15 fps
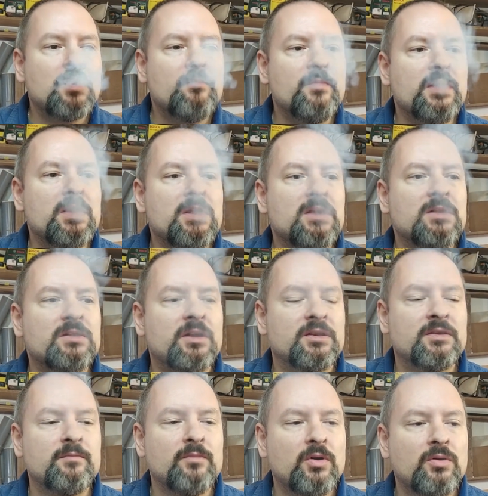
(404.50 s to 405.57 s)
meaning
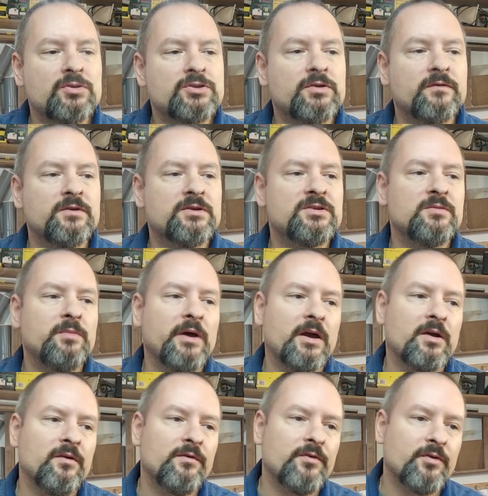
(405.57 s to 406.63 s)
that most of the
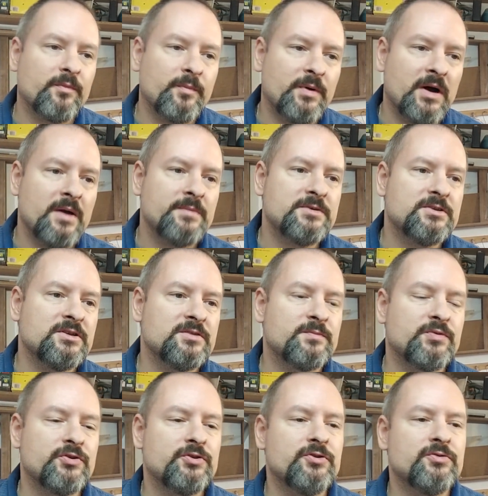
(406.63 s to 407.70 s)
tobacco for pipes is
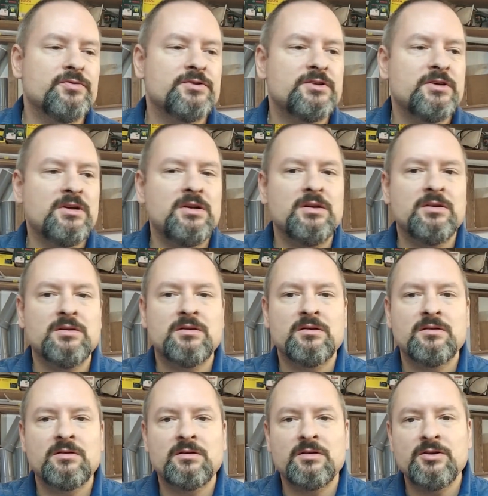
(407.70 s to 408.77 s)
produced in
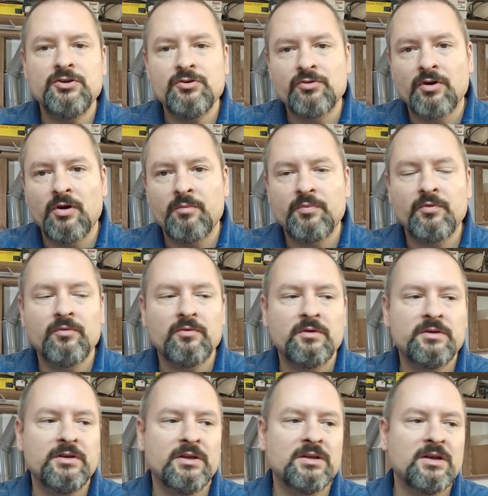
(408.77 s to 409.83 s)
Europe
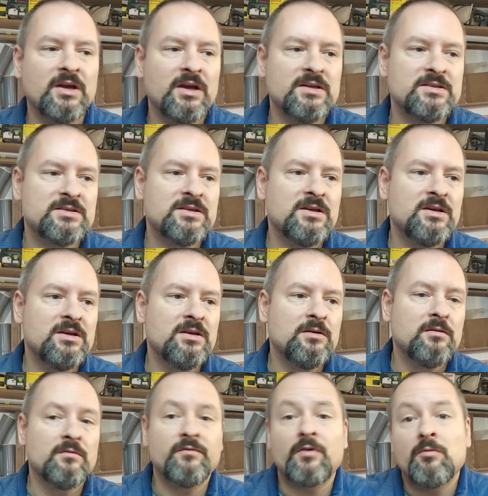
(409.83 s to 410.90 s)
that has,
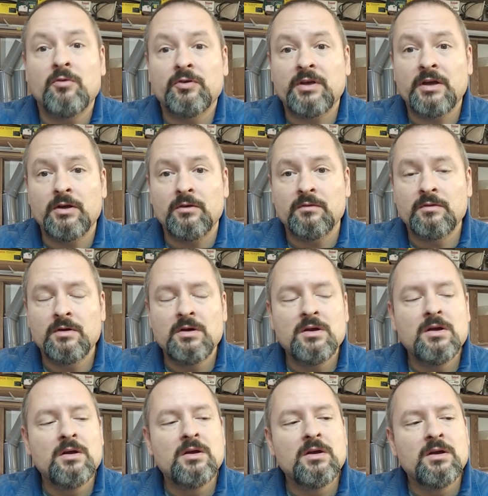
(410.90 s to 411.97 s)
from what I know,
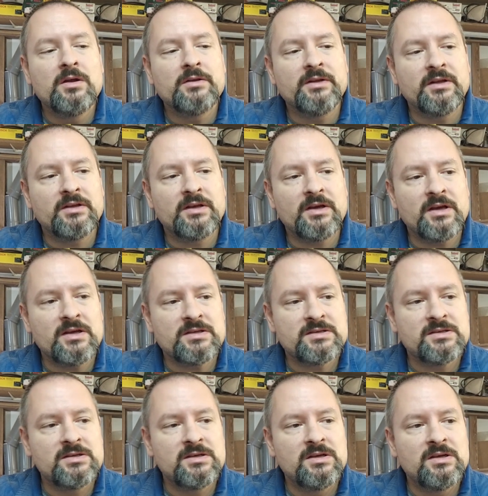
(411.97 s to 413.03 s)
that
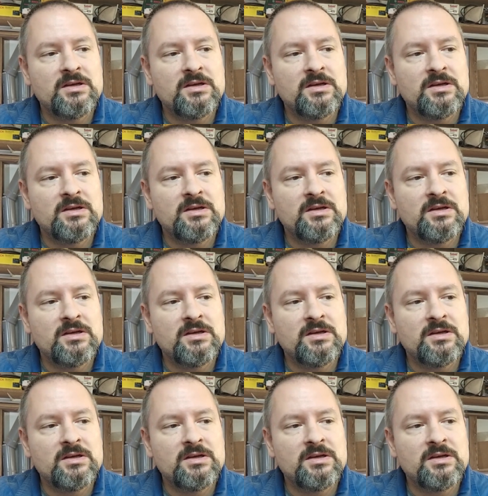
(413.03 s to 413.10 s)
has